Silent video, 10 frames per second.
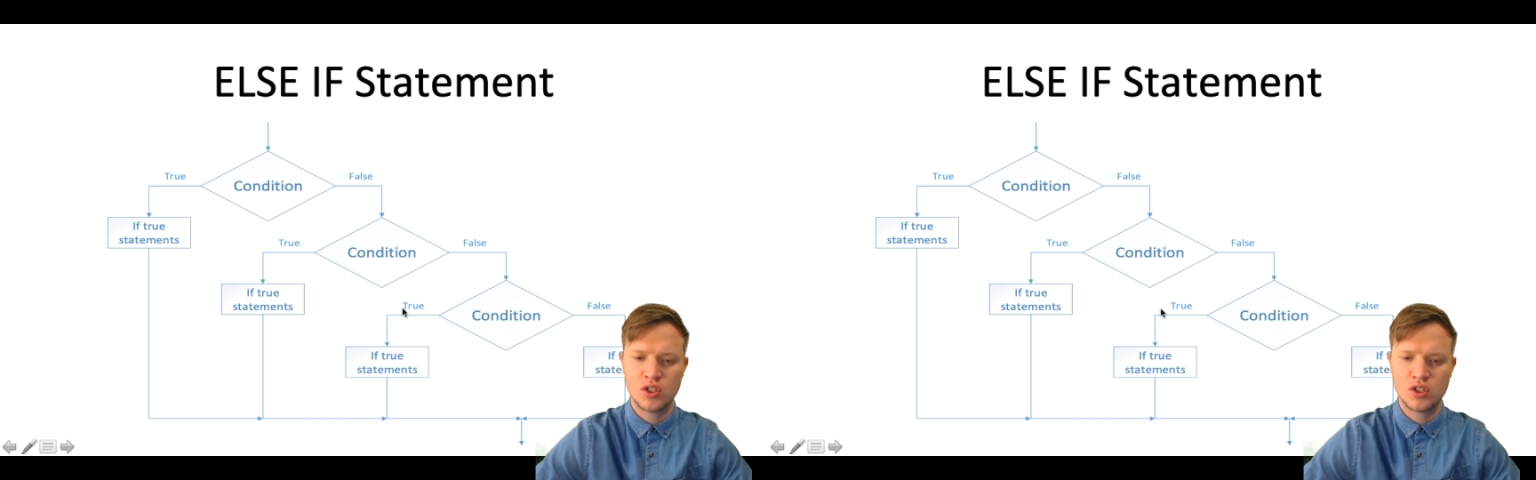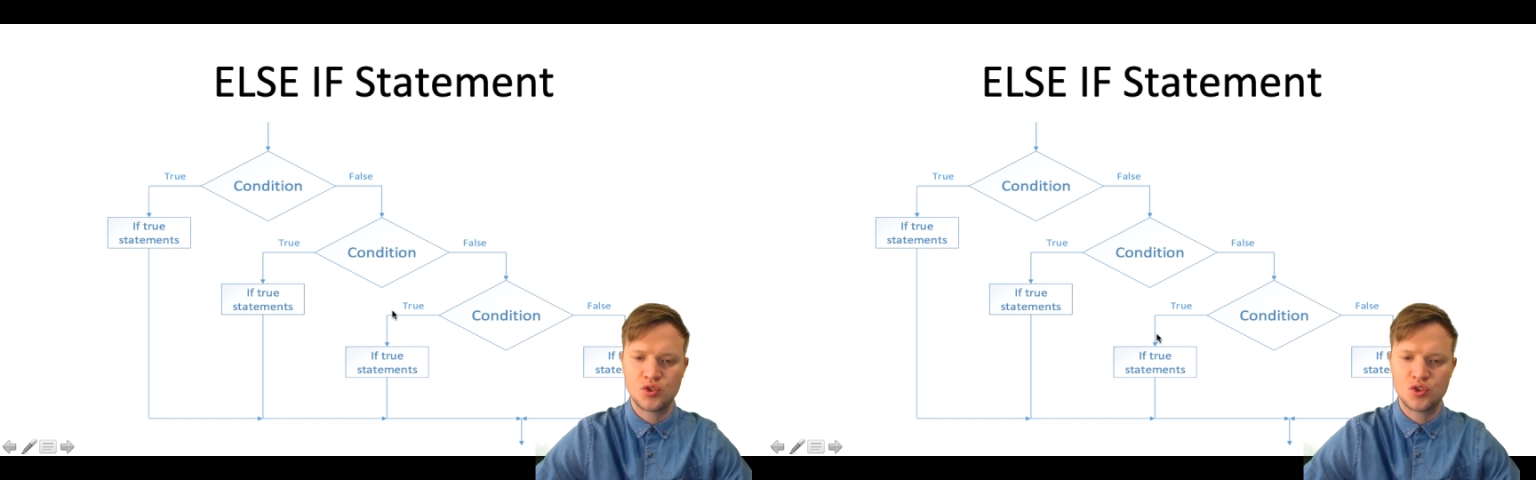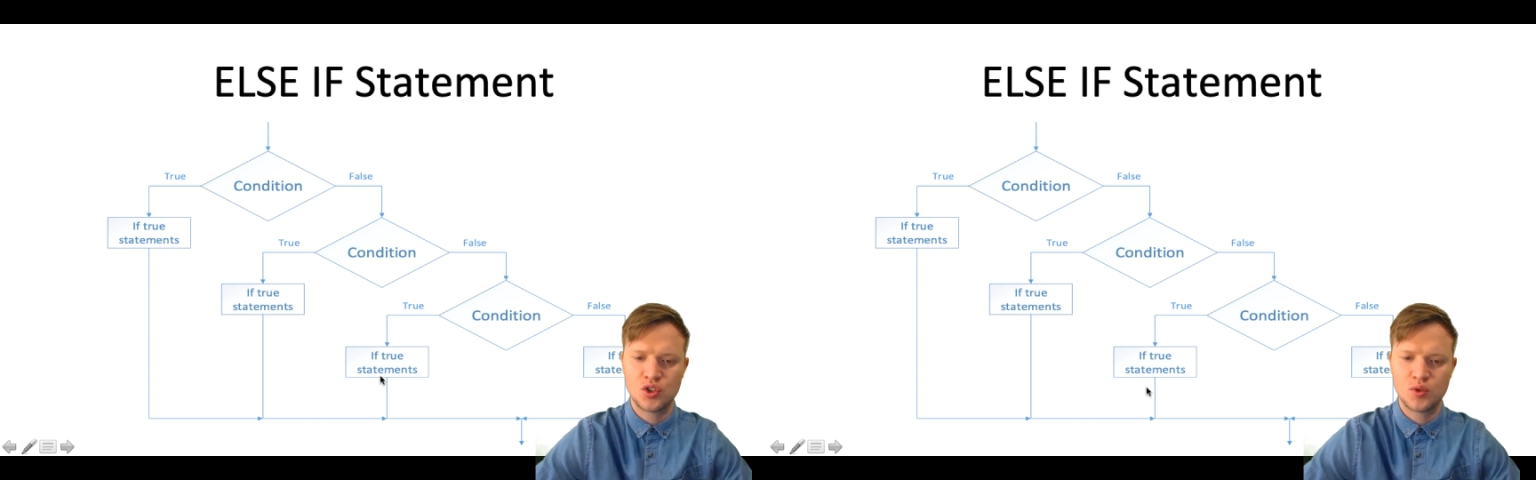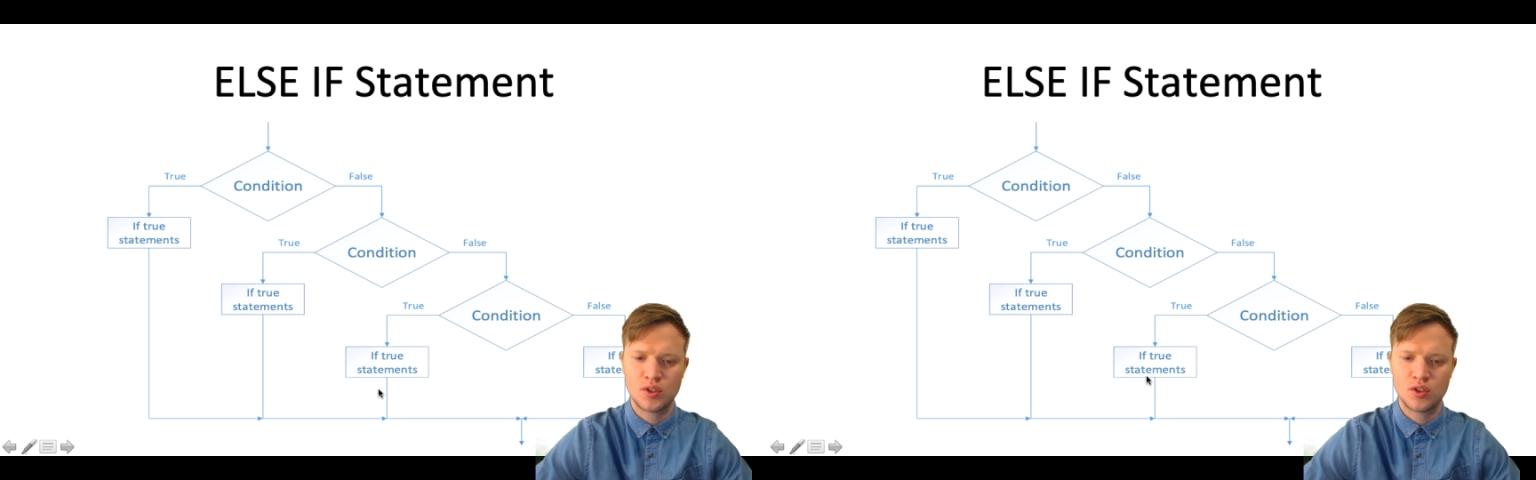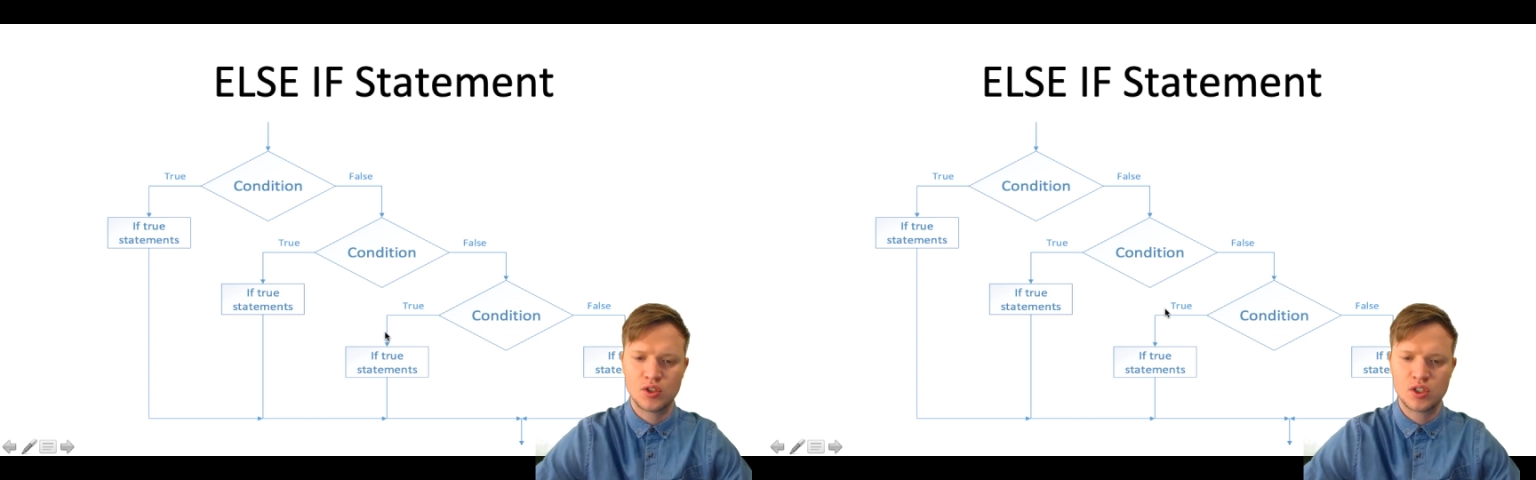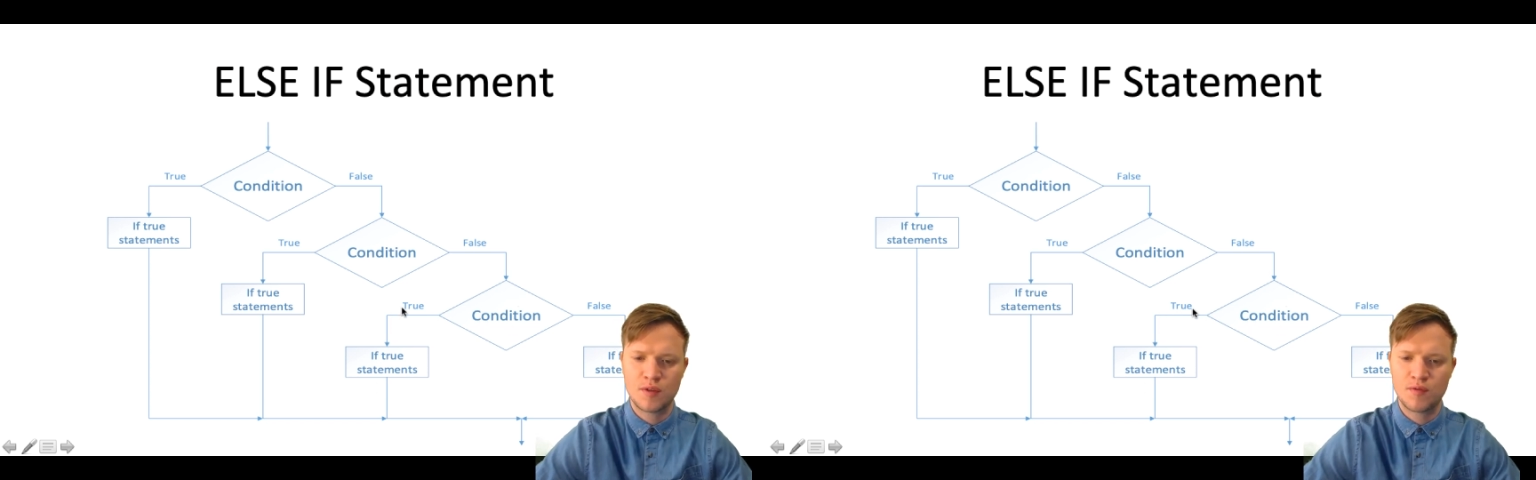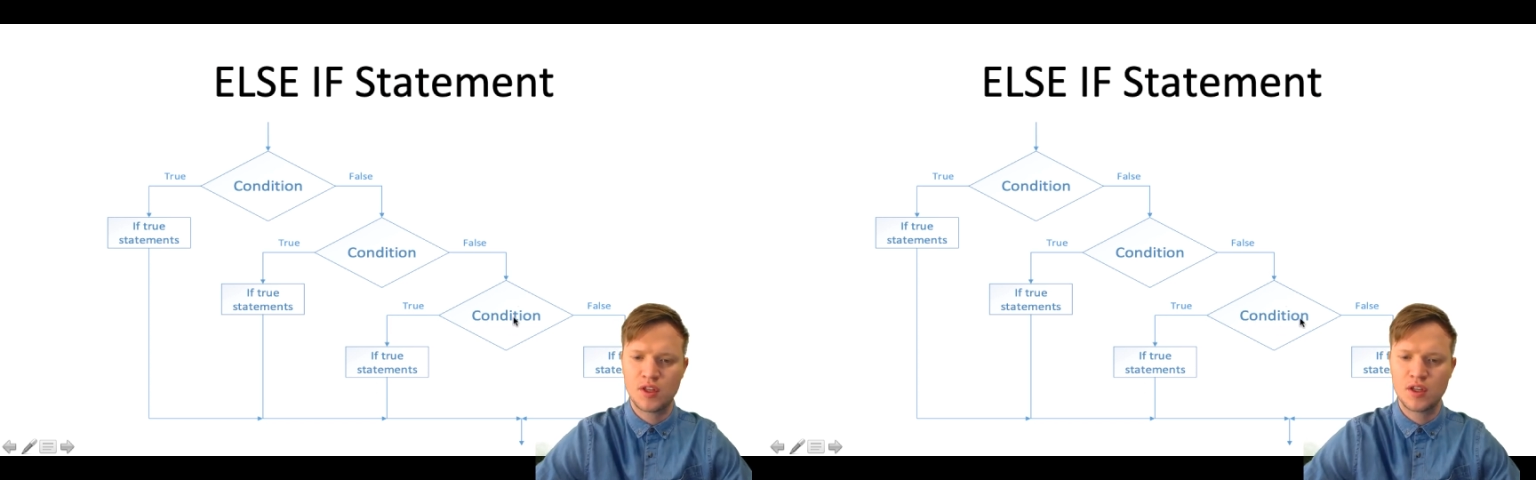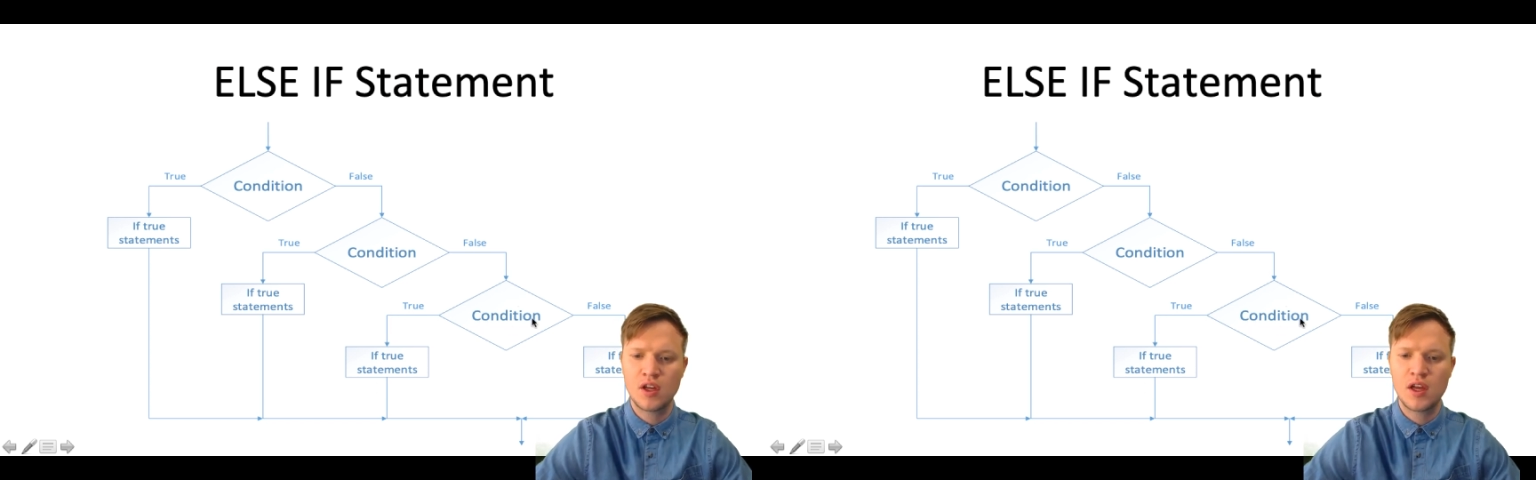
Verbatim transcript: is true, we do something.